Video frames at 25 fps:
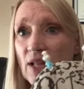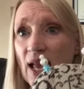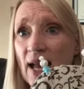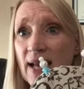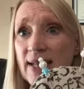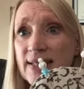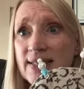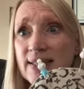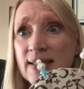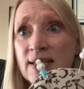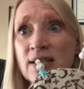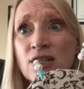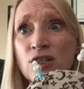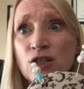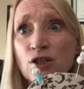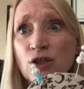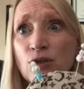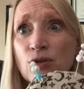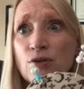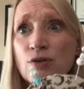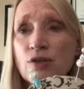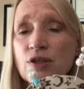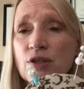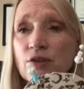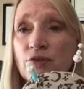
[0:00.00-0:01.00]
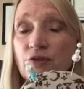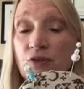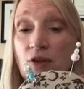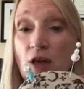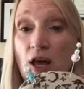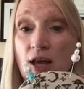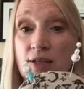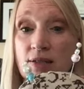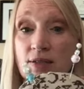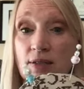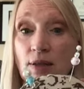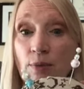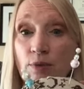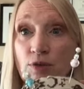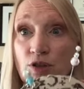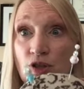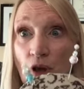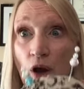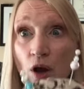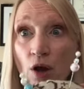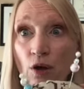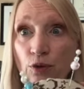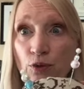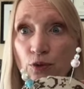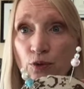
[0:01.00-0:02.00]
I didn't use the floss that was
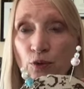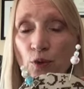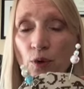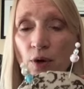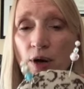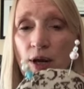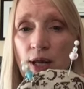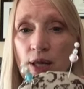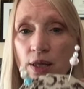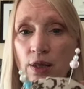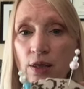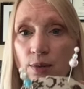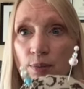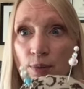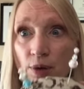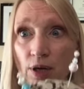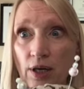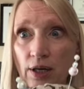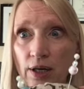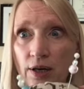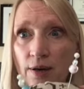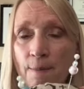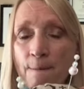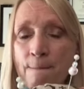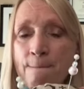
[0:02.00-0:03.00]
called for in the book.